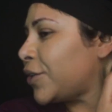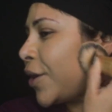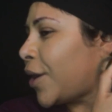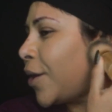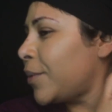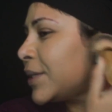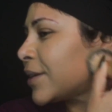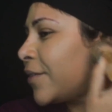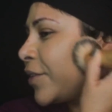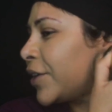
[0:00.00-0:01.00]
you always
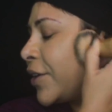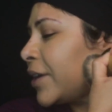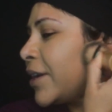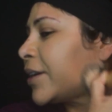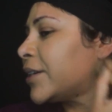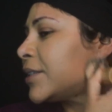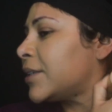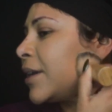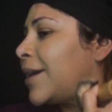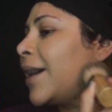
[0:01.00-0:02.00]
cover your ears
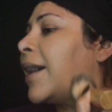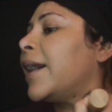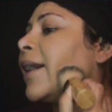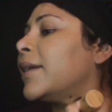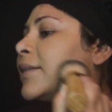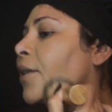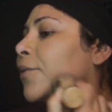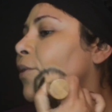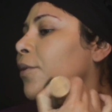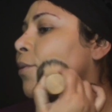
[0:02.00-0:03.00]
and
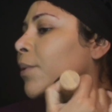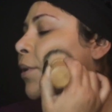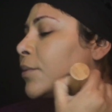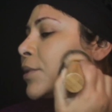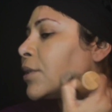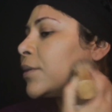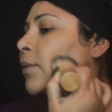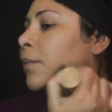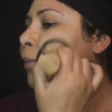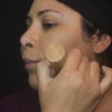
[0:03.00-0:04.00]
down your throat,
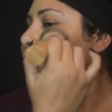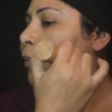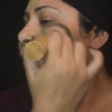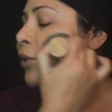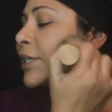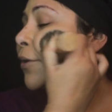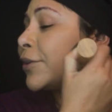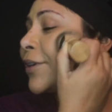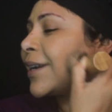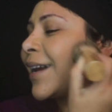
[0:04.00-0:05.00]
or
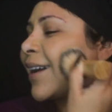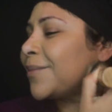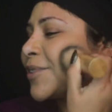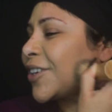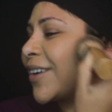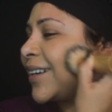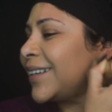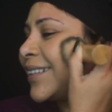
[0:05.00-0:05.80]
down your neck, I'm sorry.